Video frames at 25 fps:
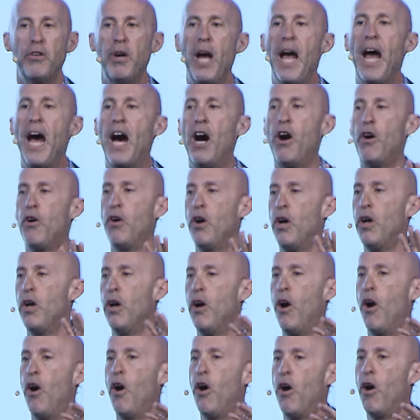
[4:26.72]
how
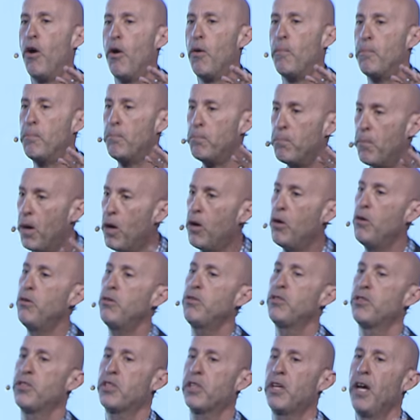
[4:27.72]

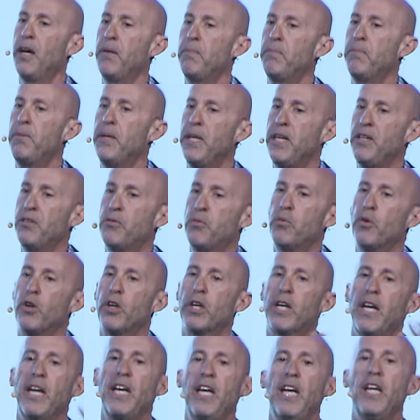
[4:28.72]
most companies
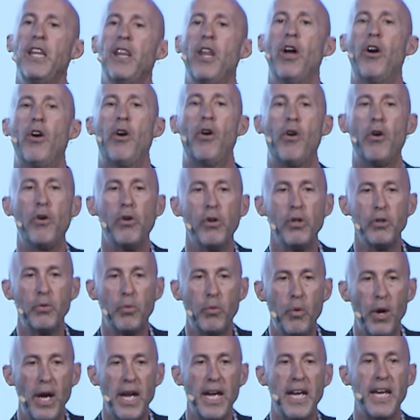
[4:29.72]
working in the old
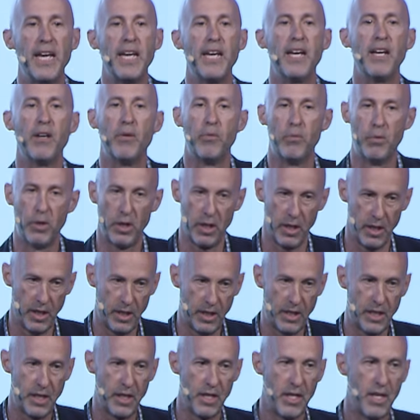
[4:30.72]
way
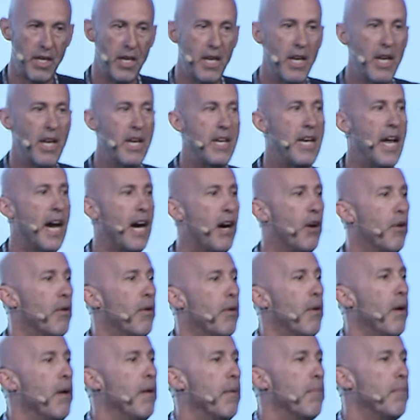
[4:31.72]
work. Now,
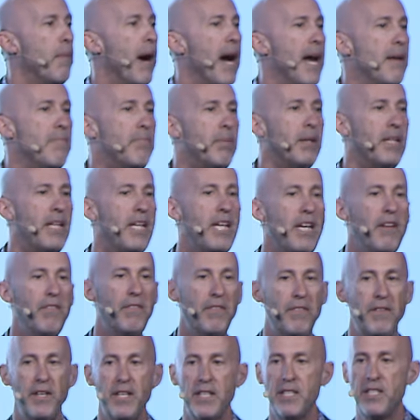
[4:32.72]
my
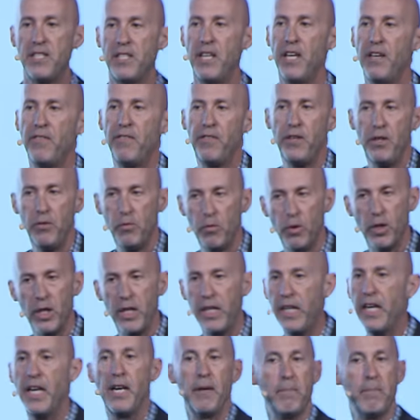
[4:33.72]
belief is if you work at